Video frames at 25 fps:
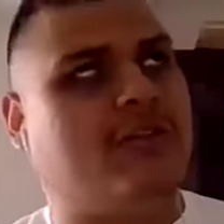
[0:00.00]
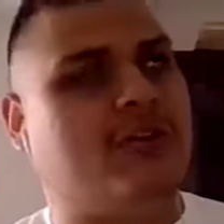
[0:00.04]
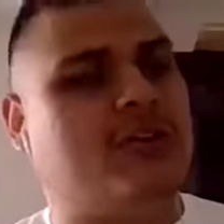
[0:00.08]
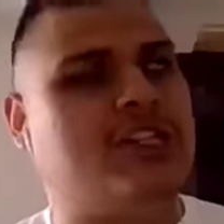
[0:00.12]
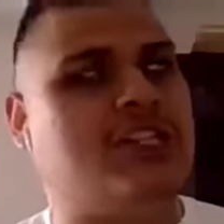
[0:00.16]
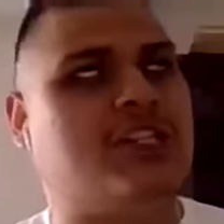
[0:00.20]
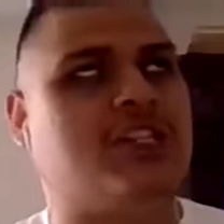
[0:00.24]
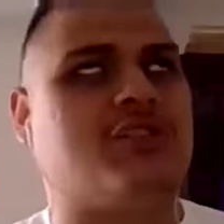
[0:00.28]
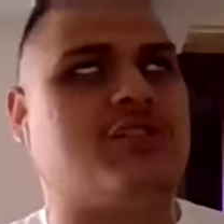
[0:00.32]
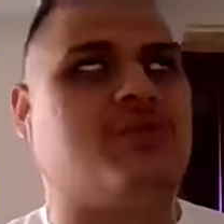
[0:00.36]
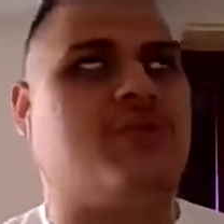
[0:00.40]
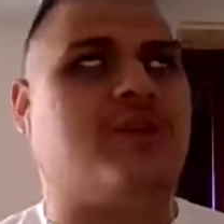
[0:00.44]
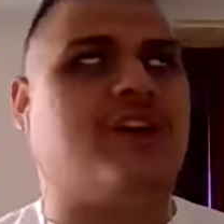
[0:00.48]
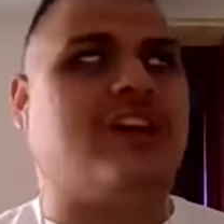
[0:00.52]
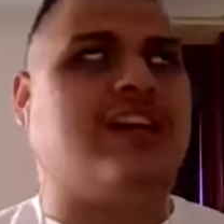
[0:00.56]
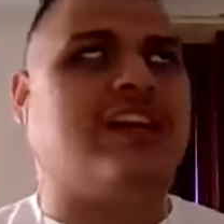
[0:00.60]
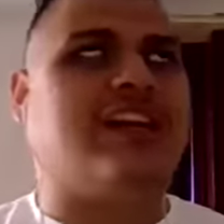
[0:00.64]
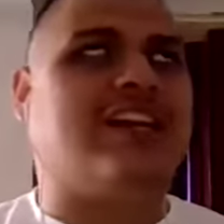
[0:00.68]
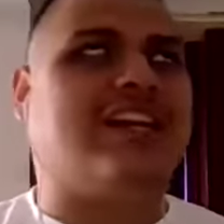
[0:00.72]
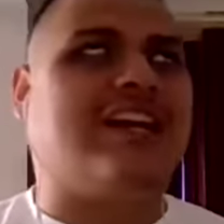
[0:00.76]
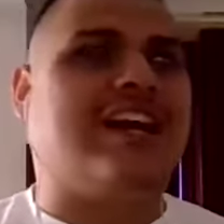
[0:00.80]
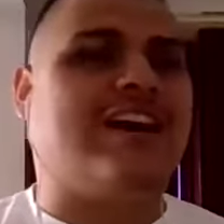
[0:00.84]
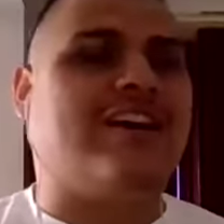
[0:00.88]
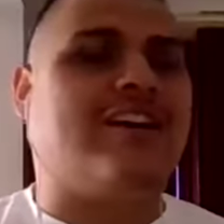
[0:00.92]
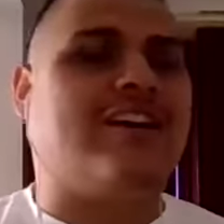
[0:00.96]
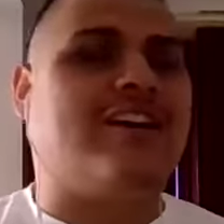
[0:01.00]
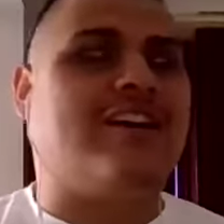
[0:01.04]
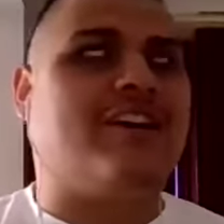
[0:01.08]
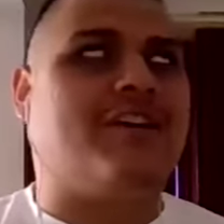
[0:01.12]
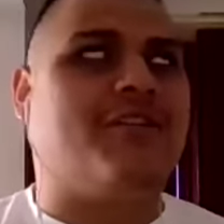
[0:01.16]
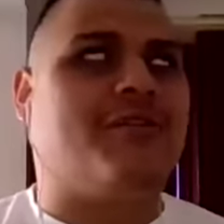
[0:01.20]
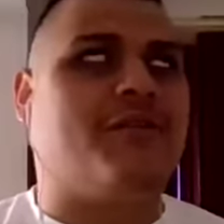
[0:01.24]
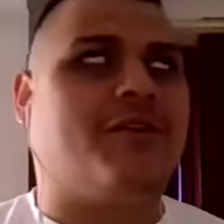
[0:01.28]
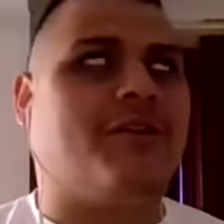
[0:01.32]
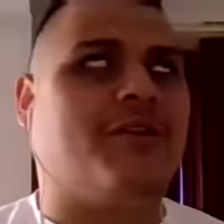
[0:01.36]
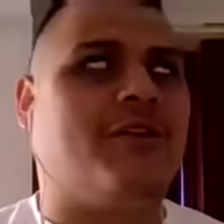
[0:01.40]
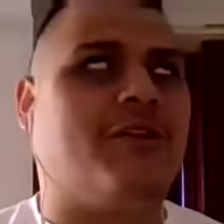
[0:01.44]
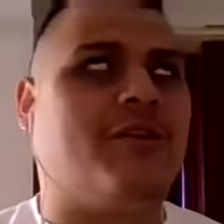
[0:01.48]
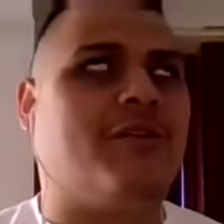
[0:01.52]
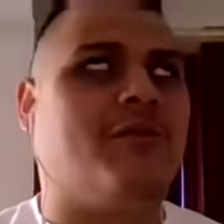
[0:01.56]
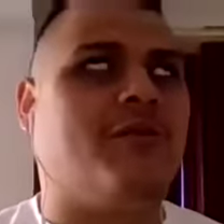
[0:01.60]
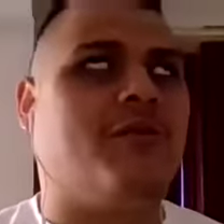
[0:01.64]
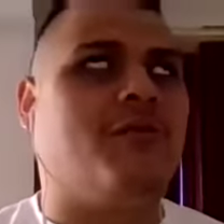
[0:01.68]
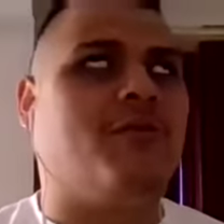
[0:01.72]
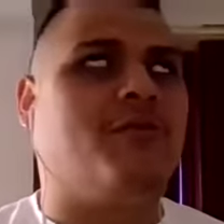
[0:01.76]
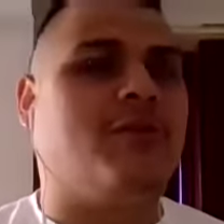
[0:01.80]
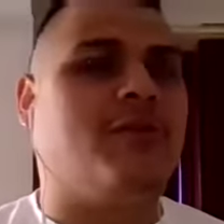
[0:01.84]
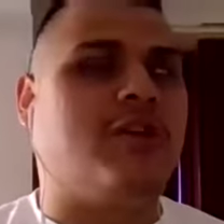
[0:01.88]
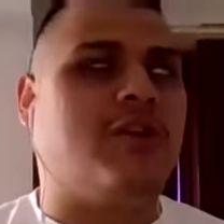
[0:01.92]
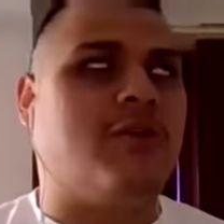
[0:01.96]
you just want to get out of here and
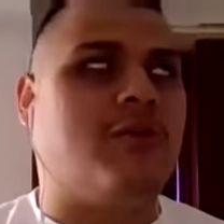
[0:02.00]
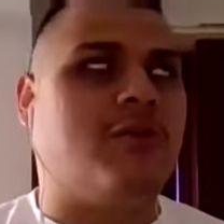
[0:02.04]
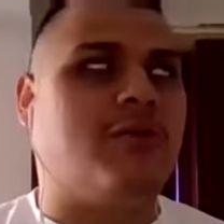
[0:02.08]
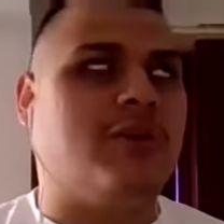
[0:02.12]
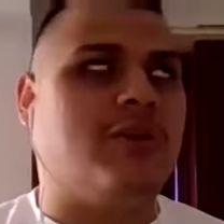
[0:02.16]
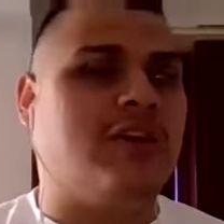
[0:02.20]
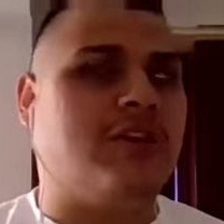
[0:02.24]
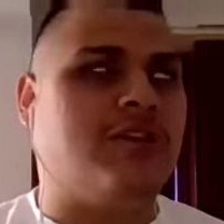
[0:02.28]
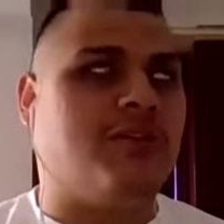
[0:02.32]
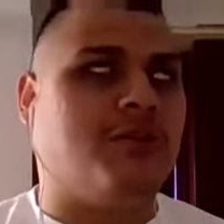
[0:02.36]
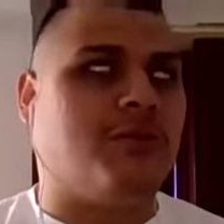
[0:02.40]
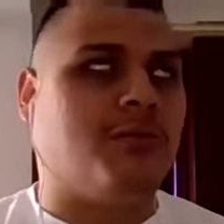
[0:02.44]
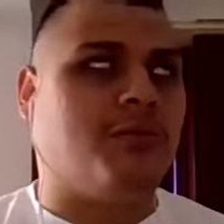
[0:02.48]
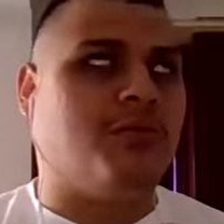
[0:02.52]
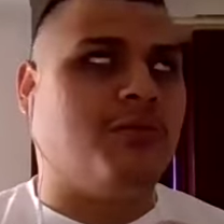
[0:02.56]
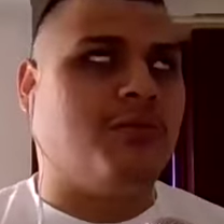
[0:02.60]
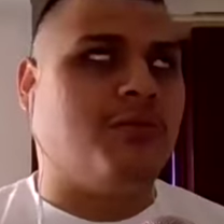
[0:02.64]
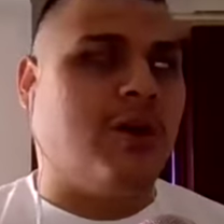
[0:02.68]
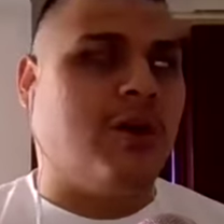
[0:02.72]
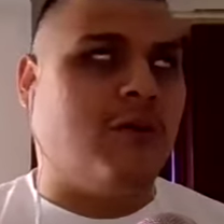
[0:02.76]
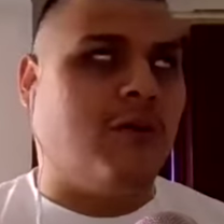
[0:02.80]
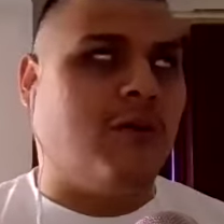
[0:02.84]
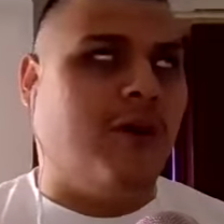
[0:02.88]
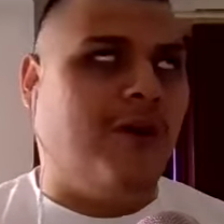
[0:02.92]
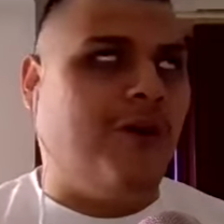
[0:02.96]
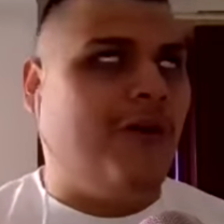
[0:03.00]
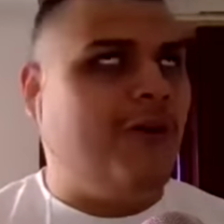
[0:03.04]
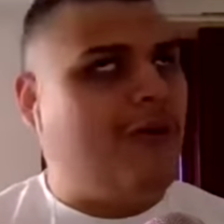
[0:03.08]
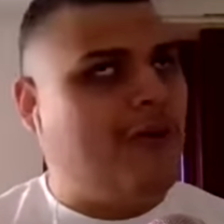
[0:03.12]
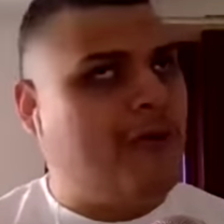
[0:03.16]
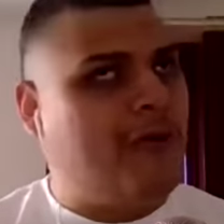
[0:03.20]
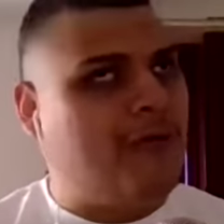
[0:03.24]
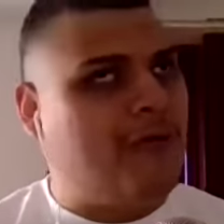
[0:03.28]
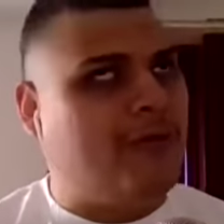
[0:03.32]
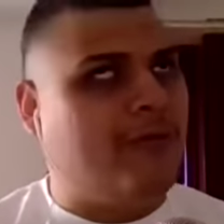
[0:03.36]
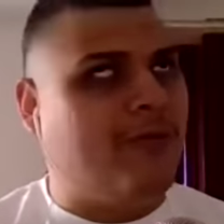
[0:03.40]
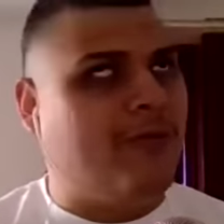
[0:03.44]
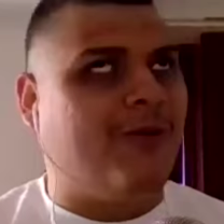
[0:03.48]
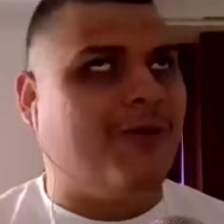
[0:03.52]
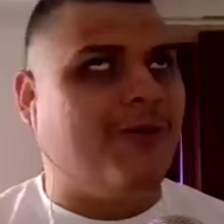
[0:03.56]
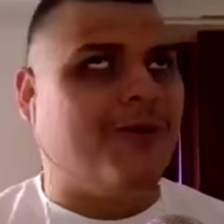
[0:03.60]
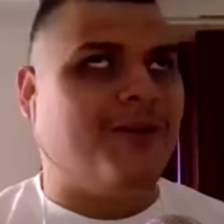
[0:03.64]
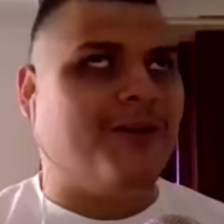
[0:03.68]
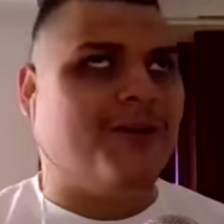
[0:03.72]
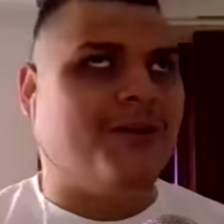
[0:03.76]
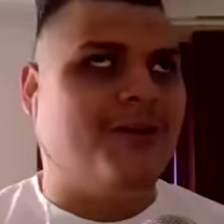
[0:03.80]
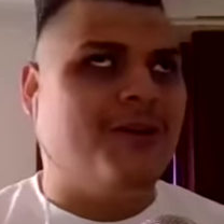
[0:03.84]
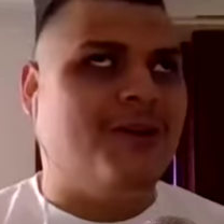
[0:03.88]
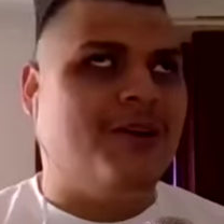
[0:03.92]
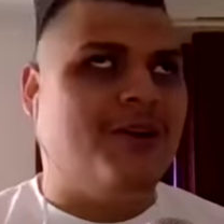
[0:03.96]
go, you know, either go home
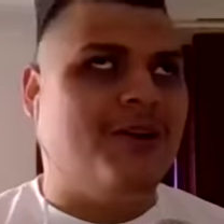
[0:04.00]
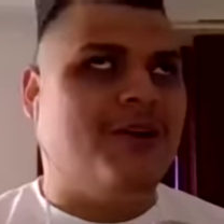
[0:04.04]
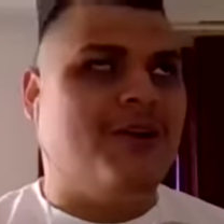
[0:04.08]
or